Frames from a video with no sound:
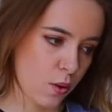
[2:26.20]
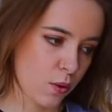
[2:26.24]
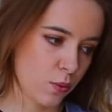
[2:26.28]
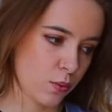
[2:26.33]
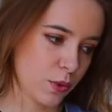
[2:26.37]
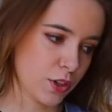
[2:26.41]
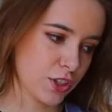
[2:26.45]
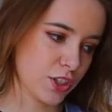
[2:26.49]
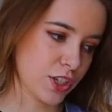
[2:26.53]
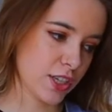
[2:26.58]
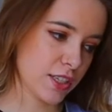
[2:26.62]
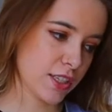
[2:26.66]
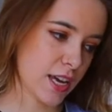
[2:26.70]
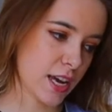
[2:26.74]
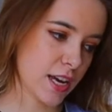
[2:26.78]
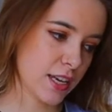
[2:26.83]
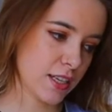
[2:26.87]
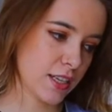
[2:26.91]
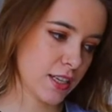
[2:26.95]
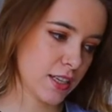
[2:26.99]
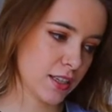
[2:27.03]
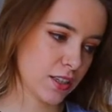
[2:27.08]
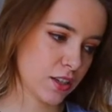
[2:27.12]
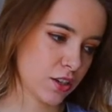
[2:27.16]
which is
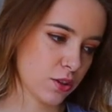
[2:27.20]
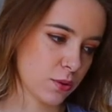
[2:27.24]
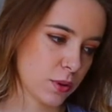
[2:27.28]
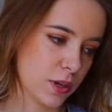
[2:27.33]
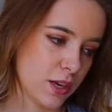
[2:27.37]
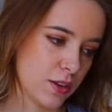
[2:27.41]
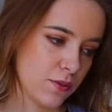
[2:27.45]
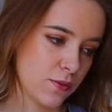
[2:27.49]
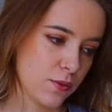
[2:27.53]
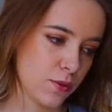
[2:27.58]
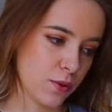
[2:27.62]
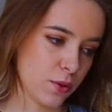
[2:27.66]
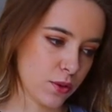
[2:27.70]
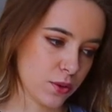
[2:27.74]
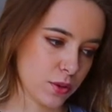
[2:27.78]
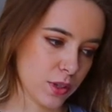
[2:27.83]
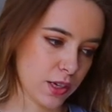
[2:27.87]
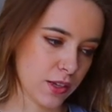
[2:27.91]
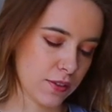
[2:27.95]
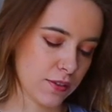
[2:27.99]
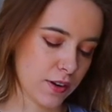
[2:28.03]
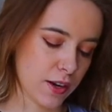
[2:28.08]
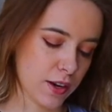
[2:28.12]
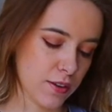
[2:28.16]
18 to 24,
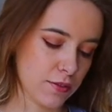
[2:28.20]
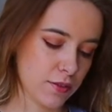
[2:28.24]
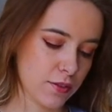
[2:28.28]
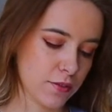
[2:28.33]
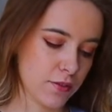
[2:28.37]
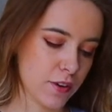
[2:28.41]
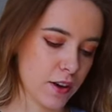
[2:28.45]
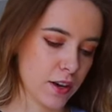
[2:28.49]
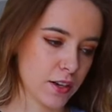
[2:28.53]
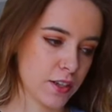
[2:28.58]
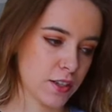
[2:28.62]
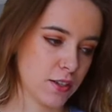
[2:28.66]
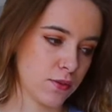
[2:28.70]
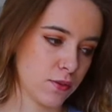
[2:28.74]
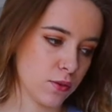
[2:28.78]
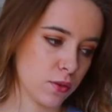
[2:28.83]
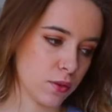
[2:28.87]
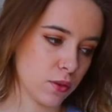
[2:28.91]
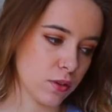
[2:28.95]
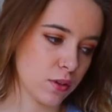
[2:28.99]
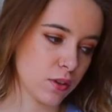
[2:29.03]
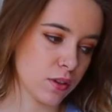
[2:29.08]
25 to 34,